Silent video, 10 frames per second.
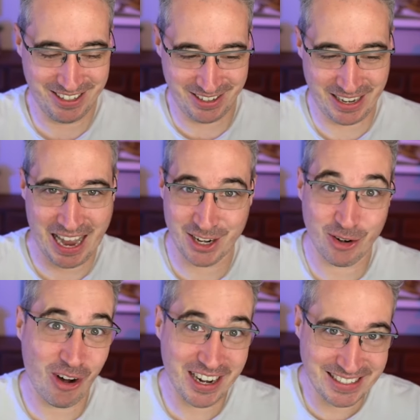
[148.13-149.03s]
like
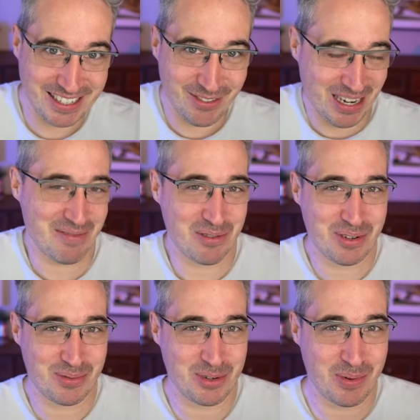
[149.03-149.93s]
categorizing what
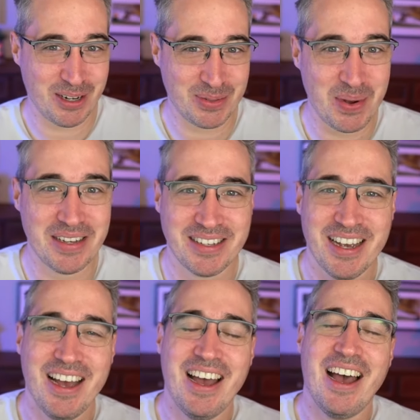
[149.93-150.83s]
everyone's response
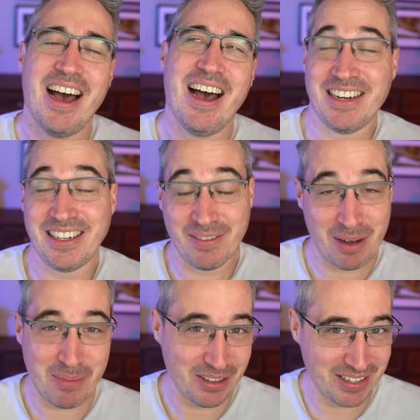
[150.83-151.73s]
was. I did
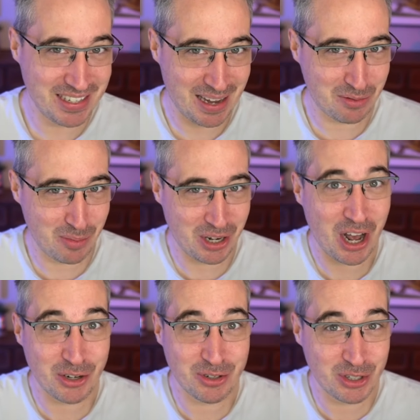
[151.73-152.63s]
give up on this after about
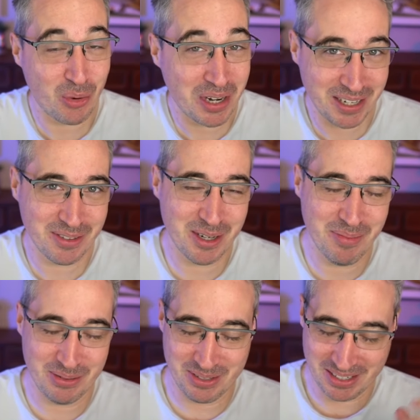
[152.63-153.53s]
120 of
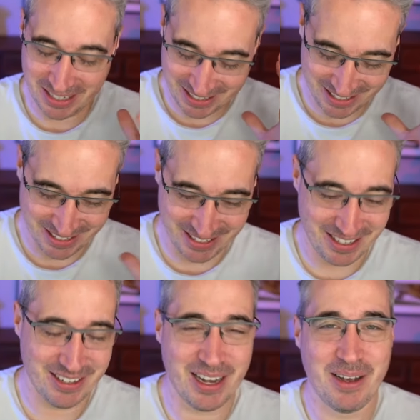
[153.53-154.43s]
them. I was just like, this
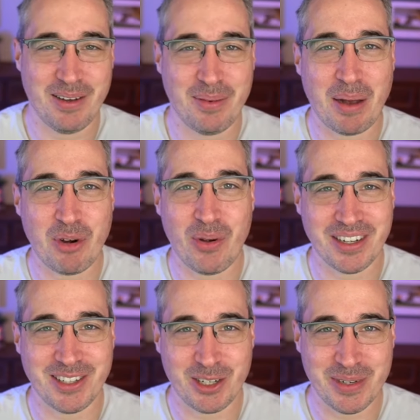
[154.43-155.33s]
is, I, am
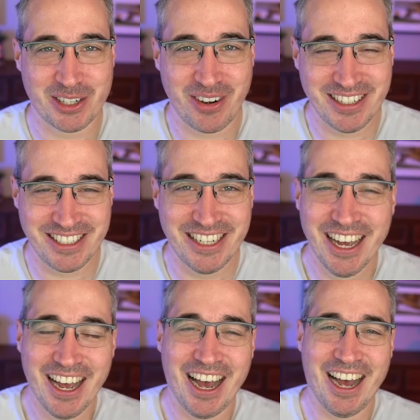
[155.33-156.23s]
going a little bit crazy